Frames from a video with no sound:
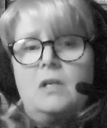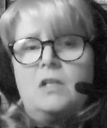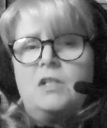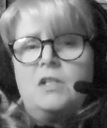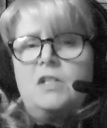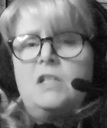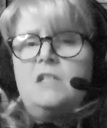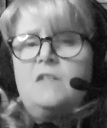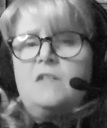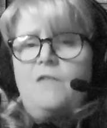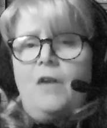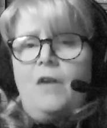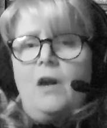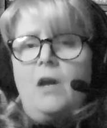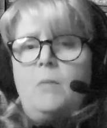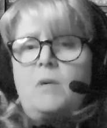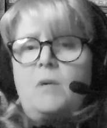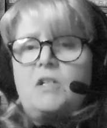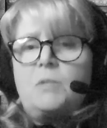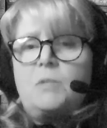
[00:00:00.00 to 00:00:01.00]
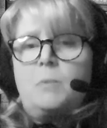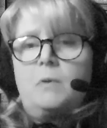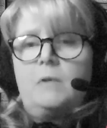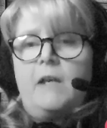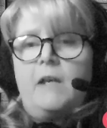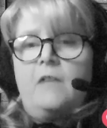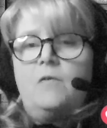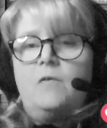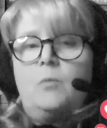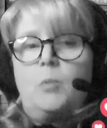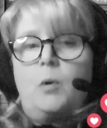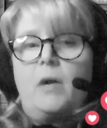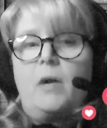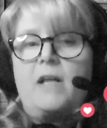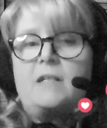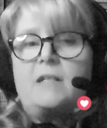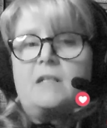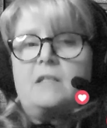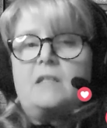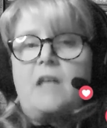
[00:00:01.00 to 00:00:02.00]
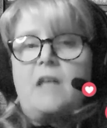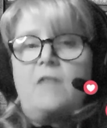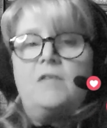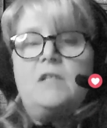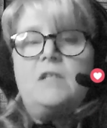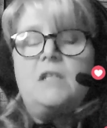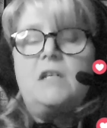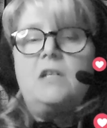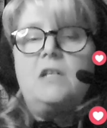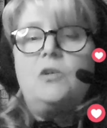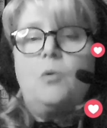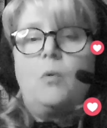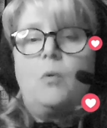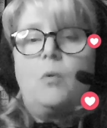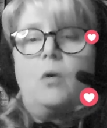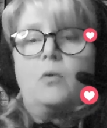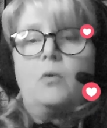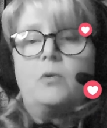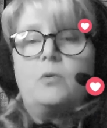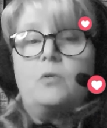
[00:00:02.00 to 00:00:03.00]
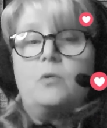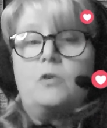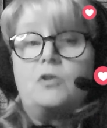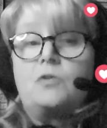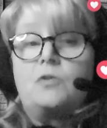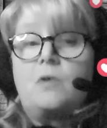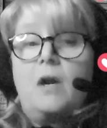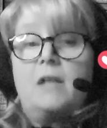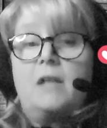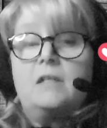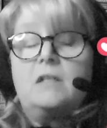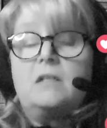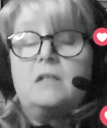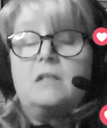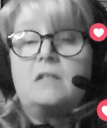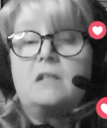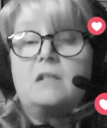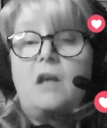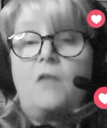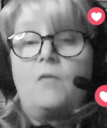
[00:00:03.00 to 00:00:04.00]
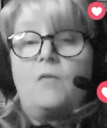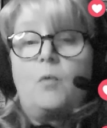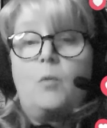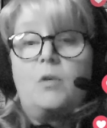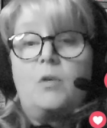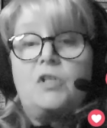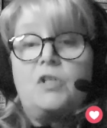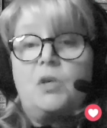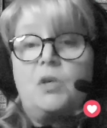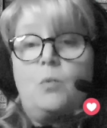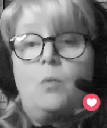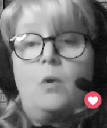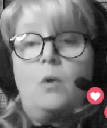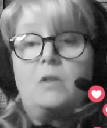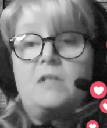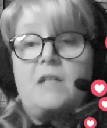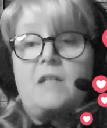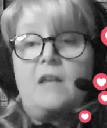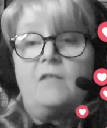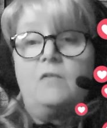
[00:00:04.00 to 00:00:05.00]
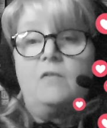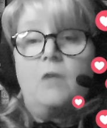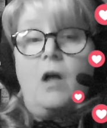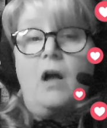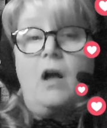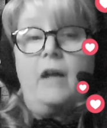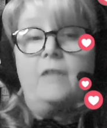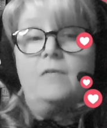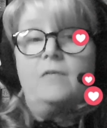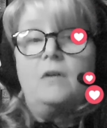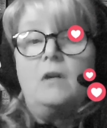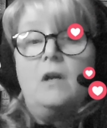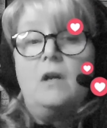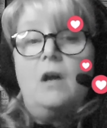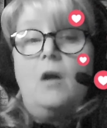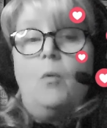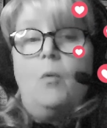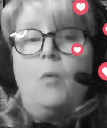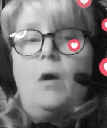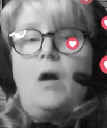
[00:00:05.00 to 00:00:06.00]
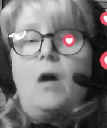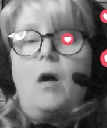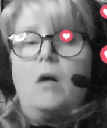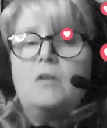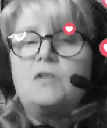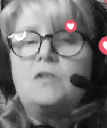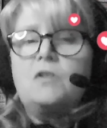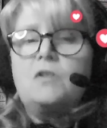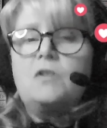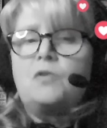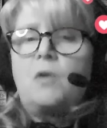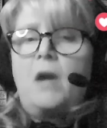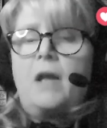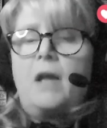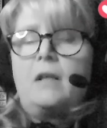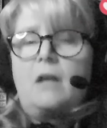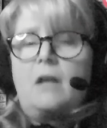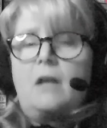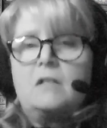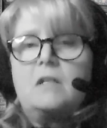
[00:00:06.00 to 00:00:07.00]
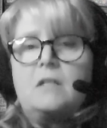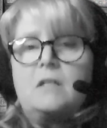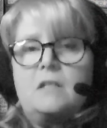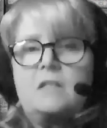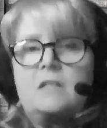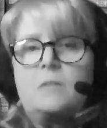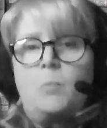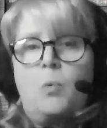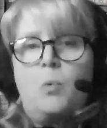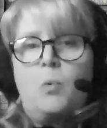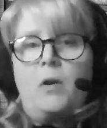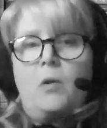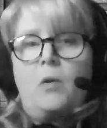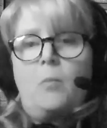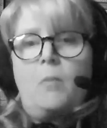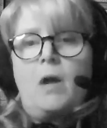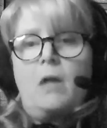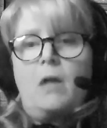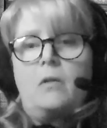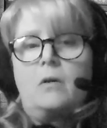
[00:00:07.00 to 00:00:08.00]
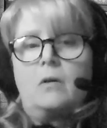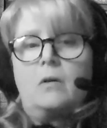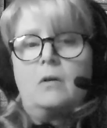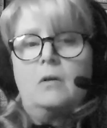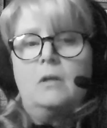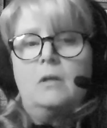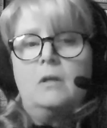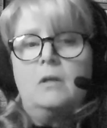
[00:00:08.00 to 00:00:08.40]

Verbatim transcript: She is very much believable as a 17 year old who is trying to discover what she wants out of life while also trying not to disappoint her mother.